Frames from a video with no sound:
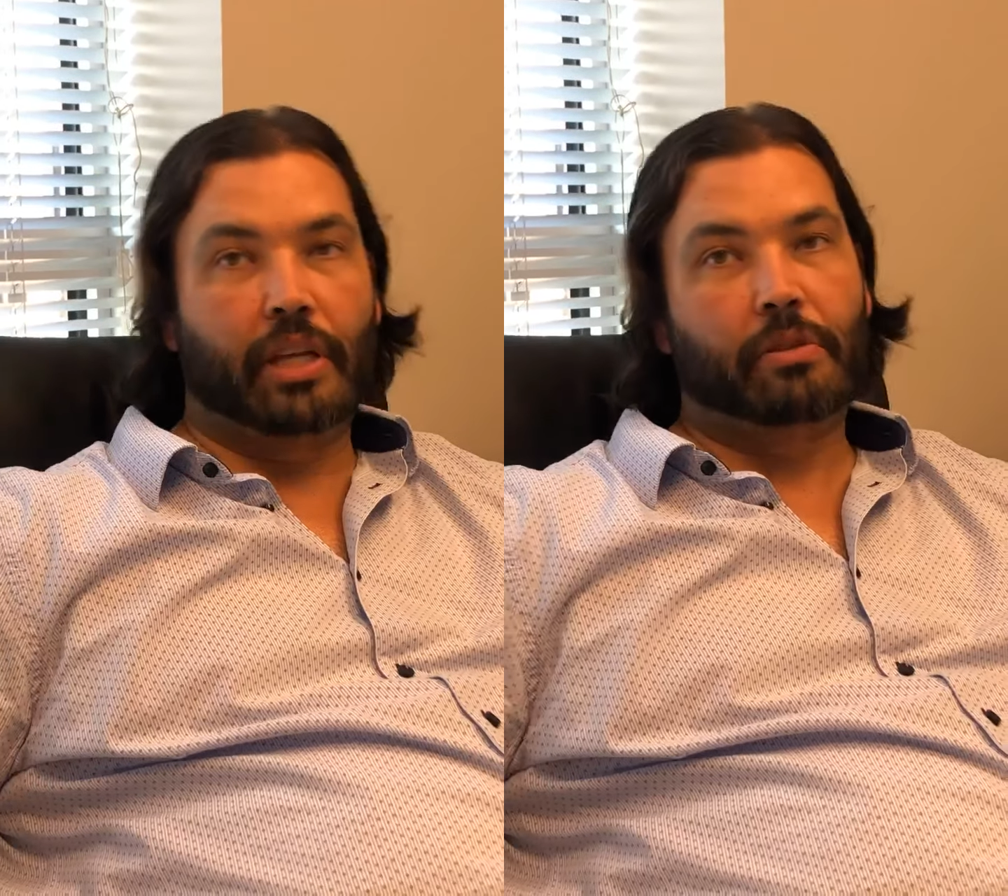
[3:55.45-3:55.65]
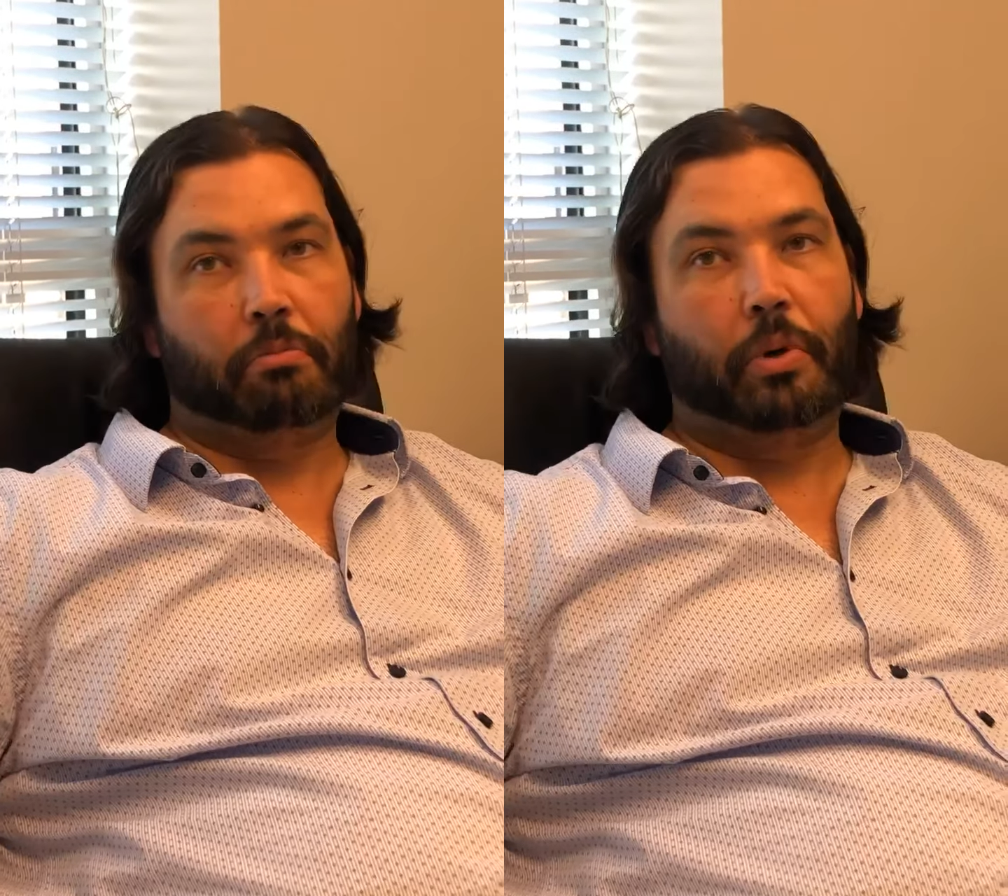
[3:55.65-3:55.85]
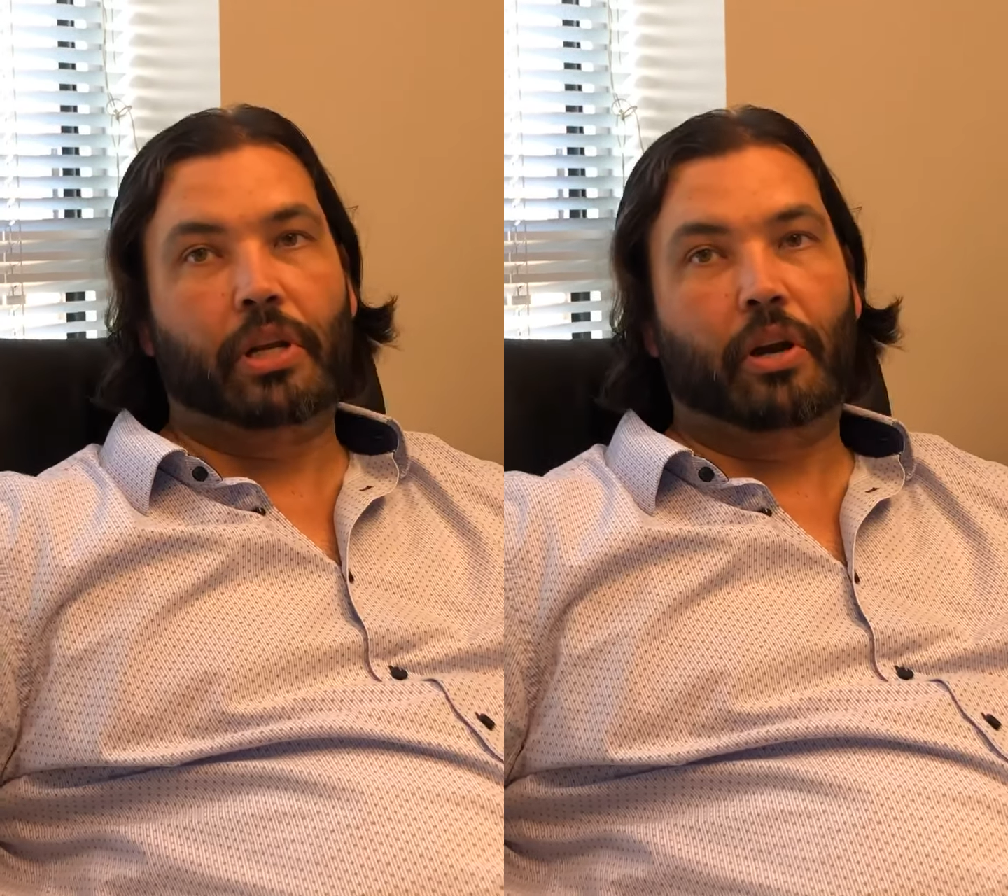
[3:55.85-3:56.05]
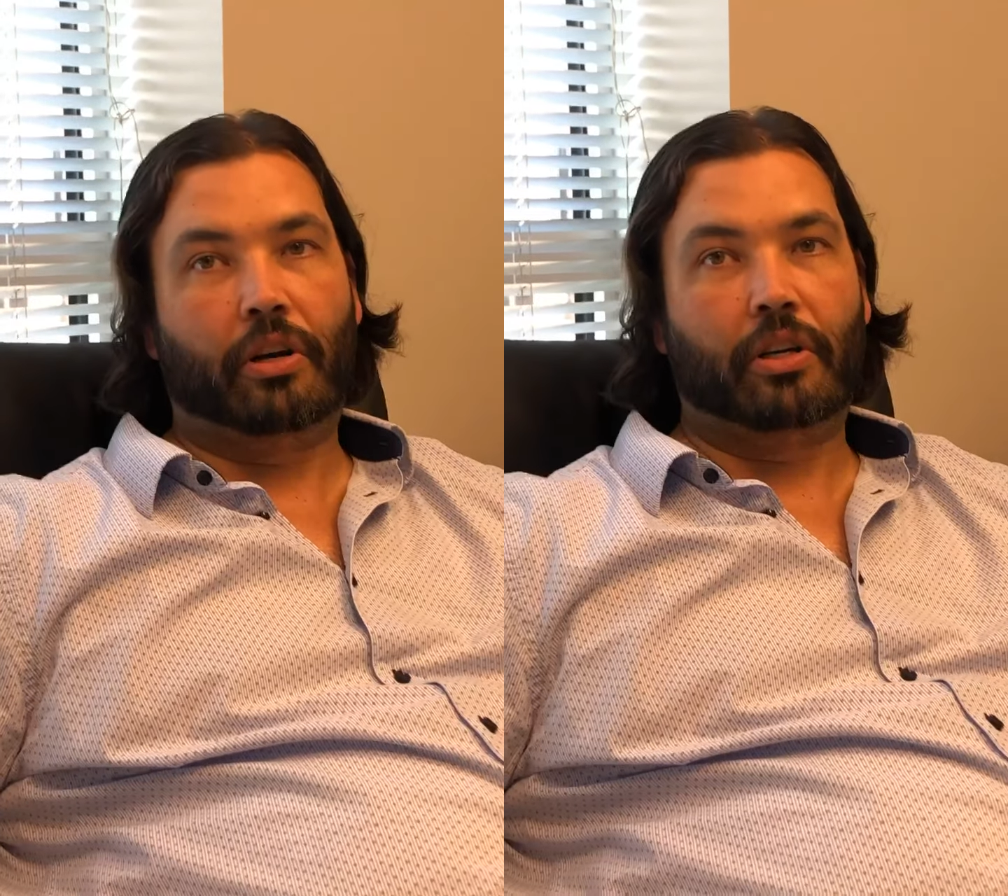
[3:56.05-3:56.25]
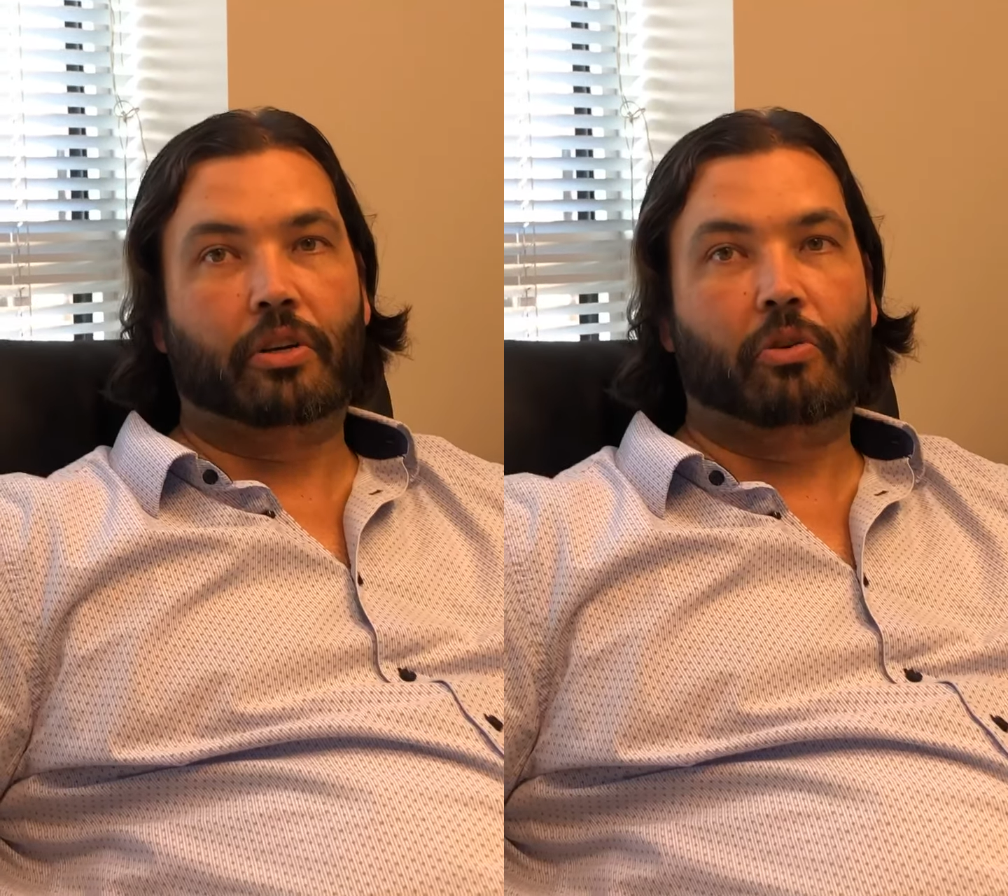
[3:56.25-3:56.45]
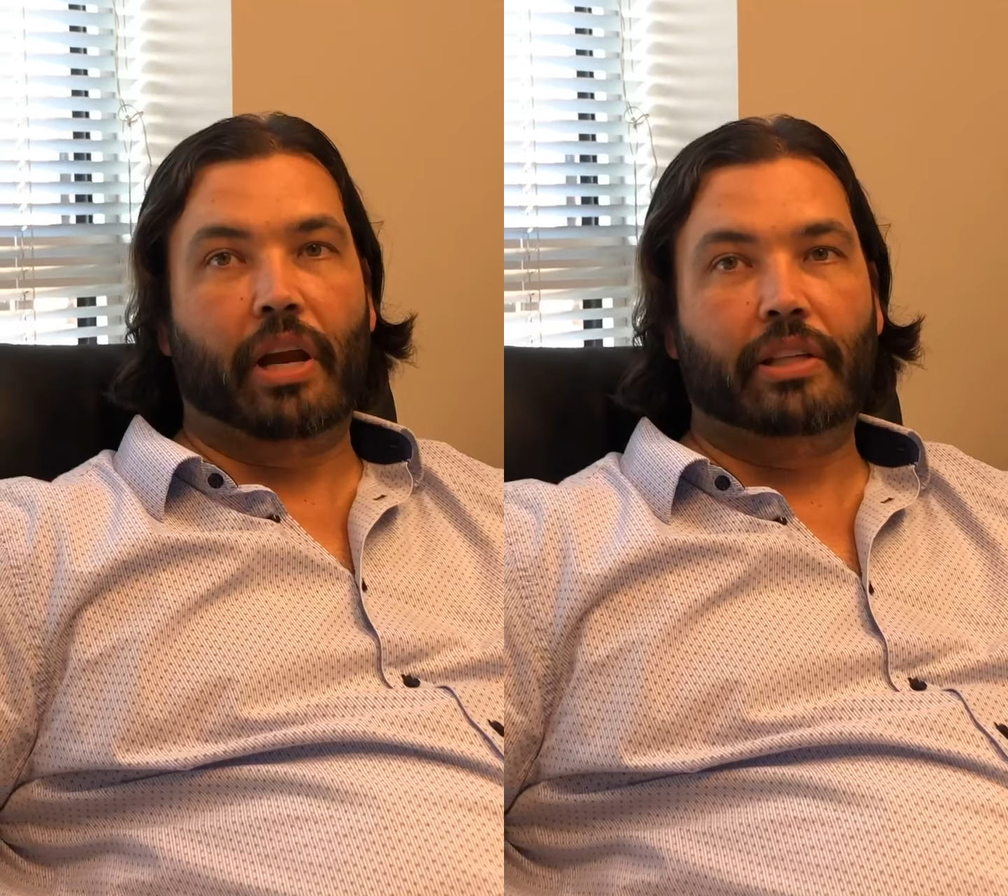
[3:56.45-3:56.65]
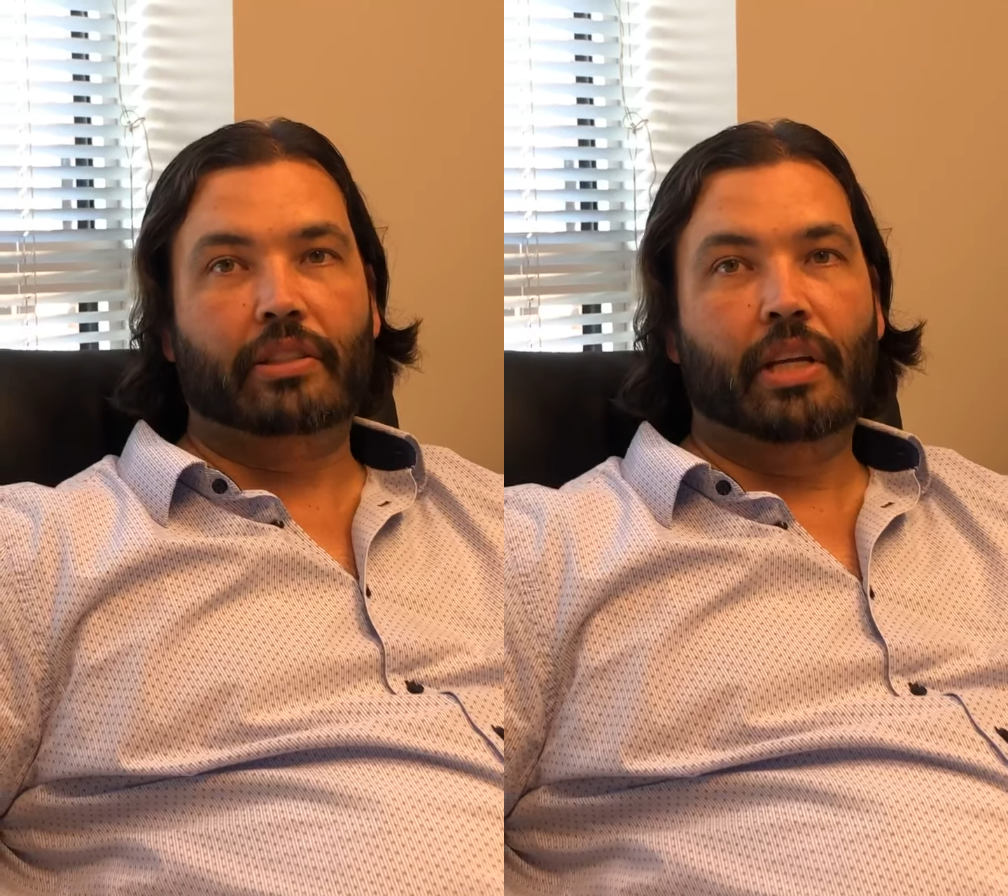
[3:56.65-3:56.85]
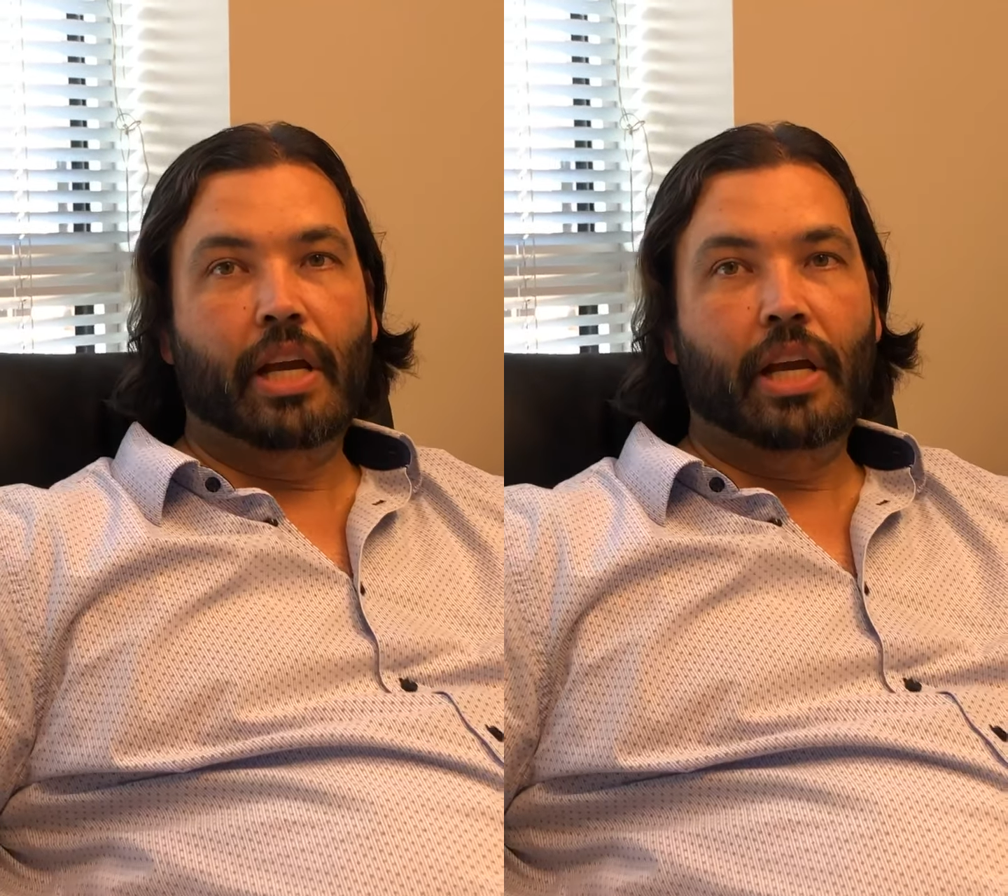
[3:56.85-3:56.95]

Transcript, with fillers: some pretty darn good grades.